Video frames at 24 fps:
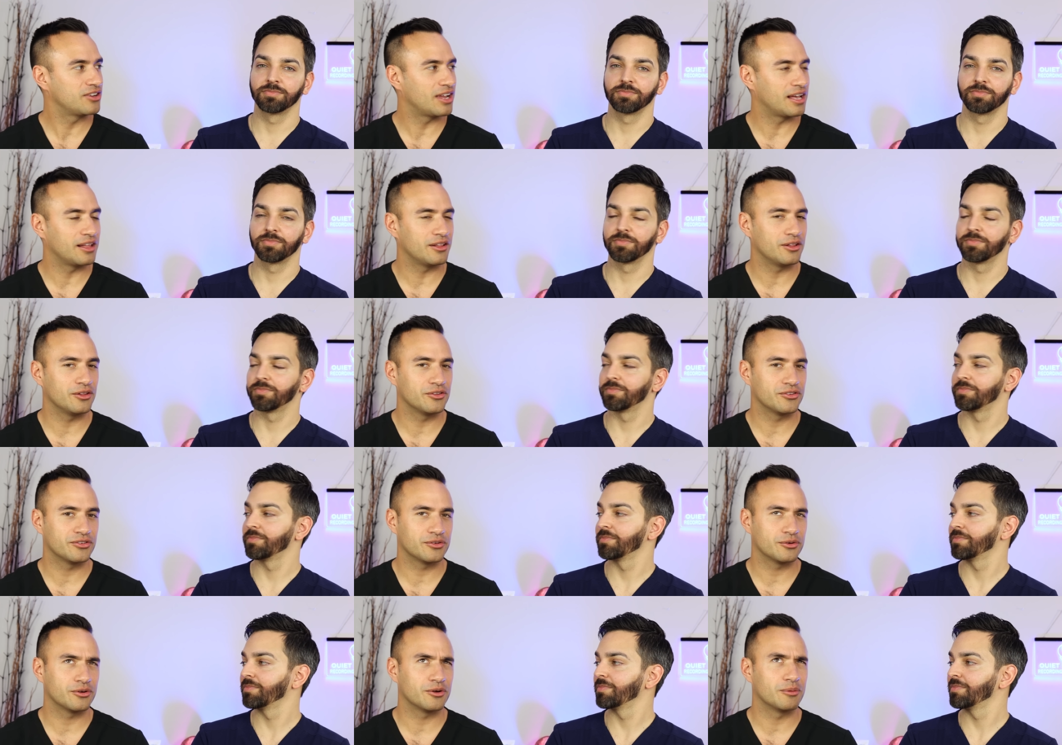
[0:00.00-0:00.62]

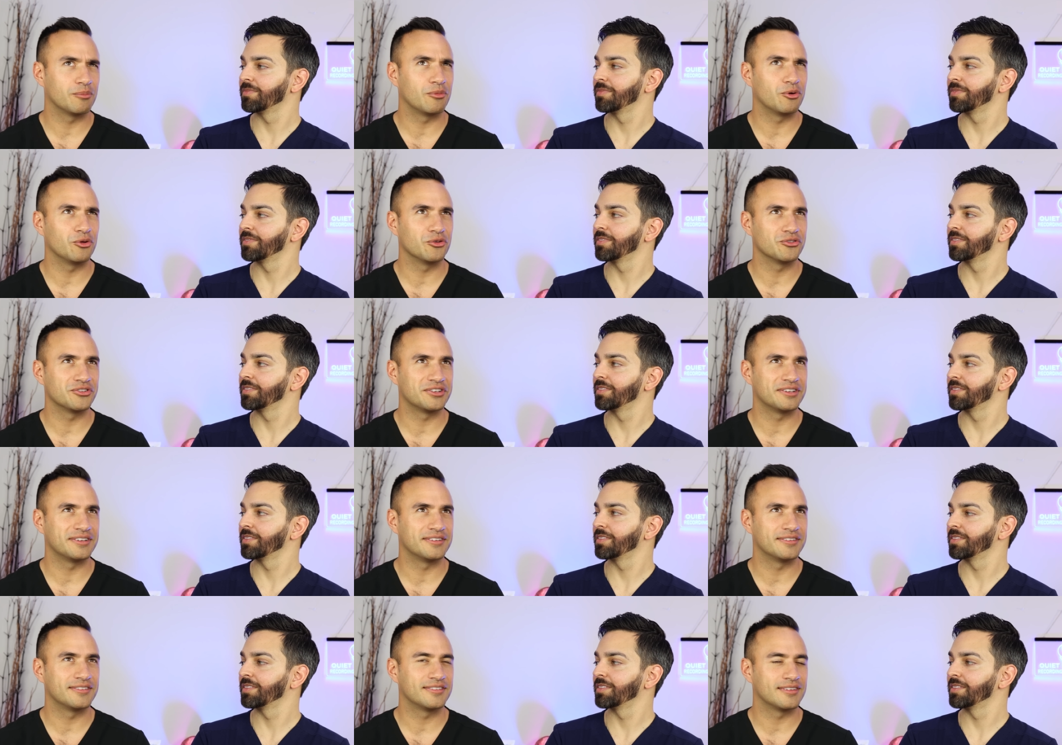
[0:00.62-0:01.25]
Speaker 1: gels or
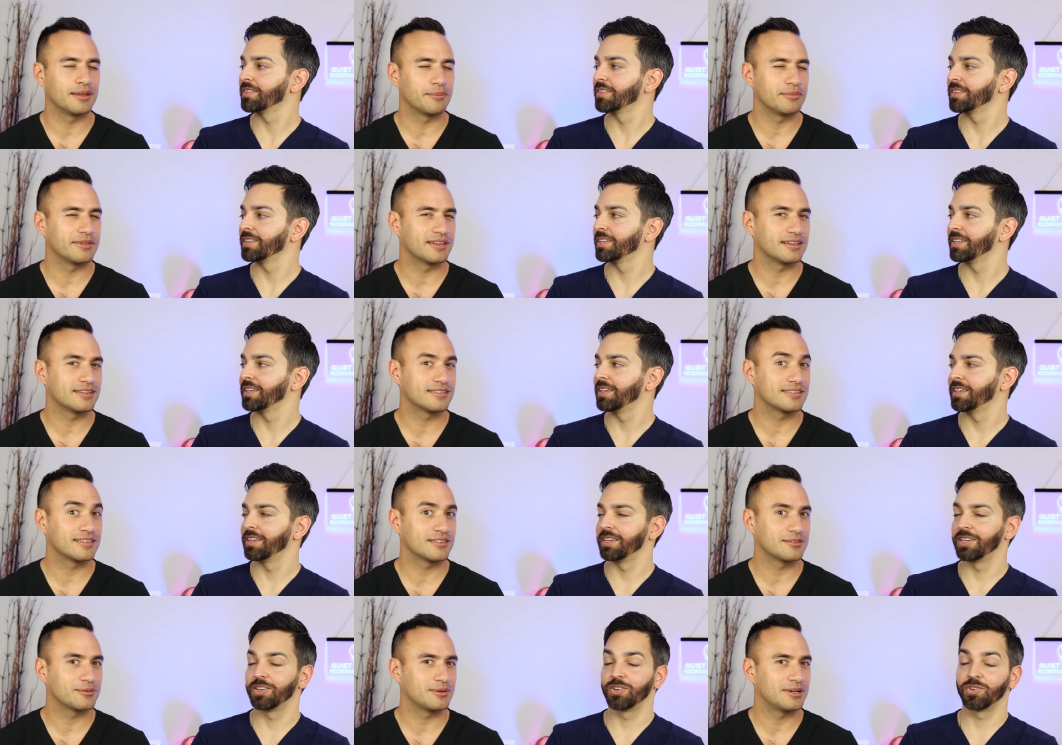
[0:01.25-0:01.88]
emulsion
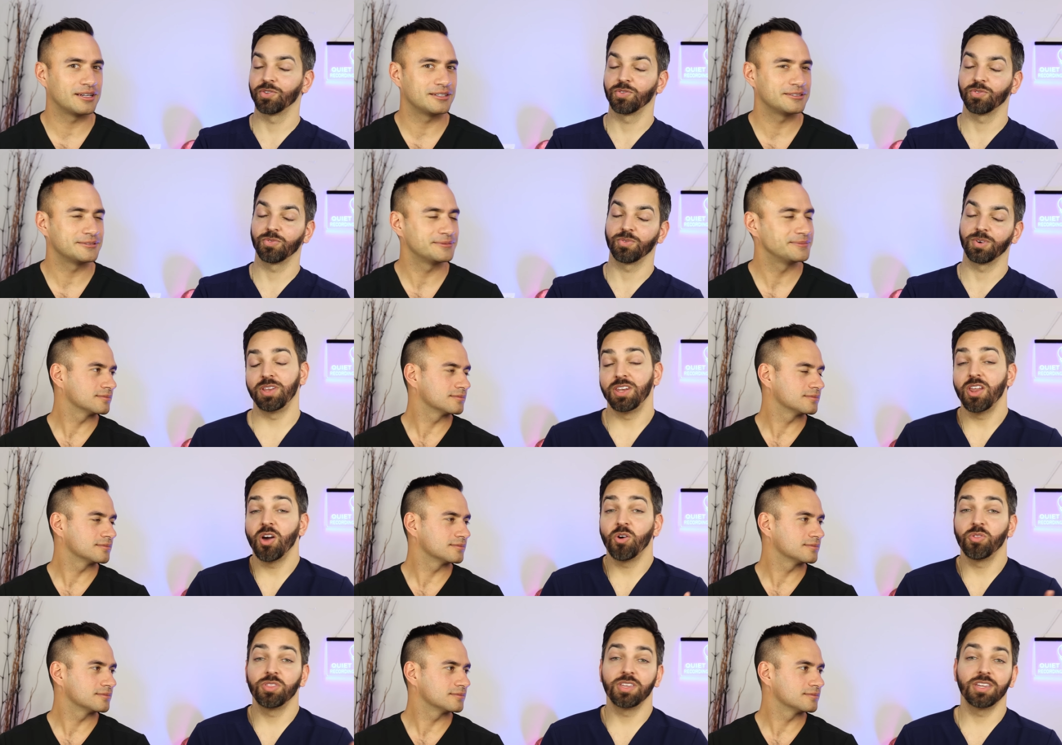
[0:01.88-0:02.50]
somethings as well.
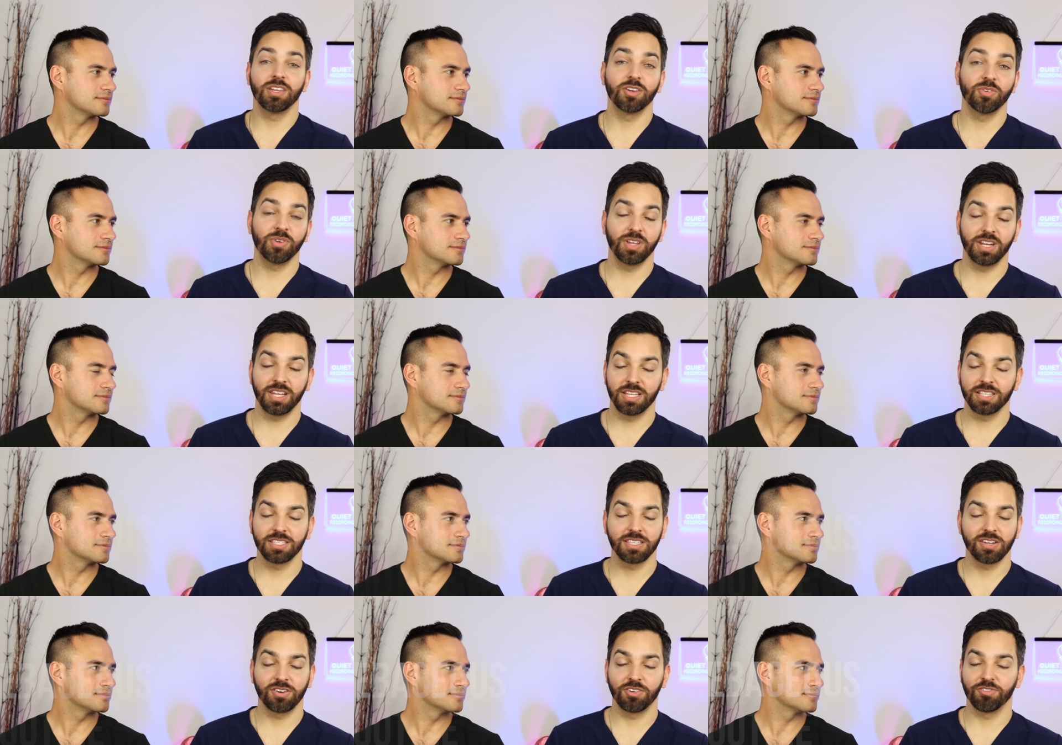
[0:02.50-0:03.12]
Speaker 2: We know the
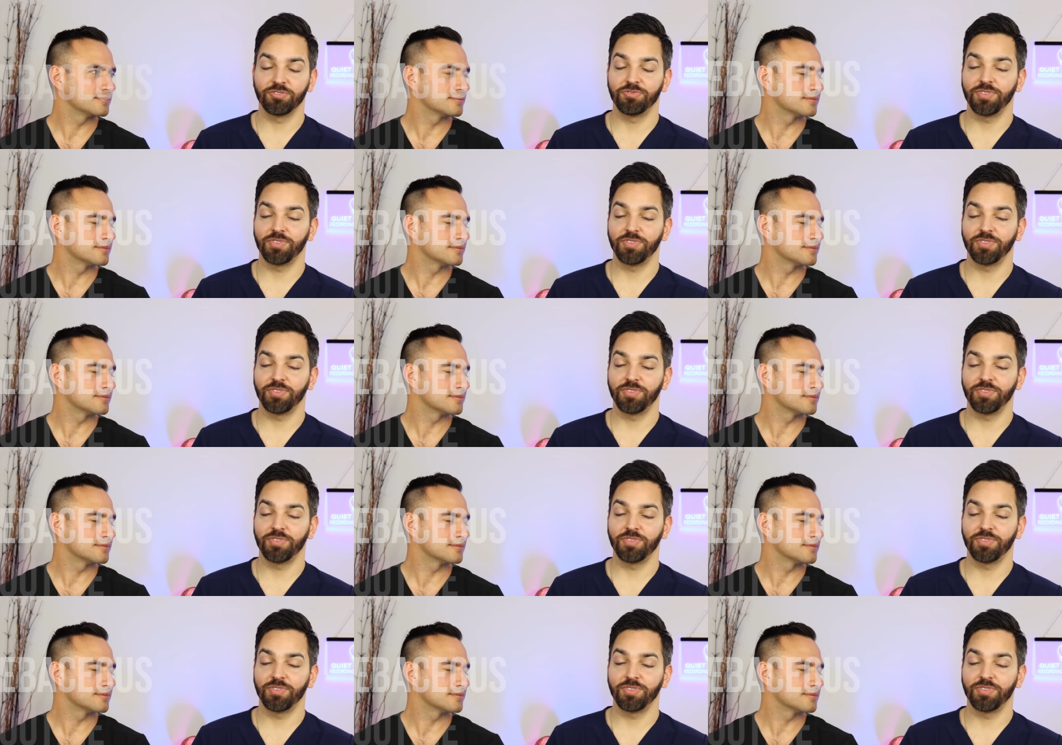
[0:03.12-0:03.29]
ingredients that are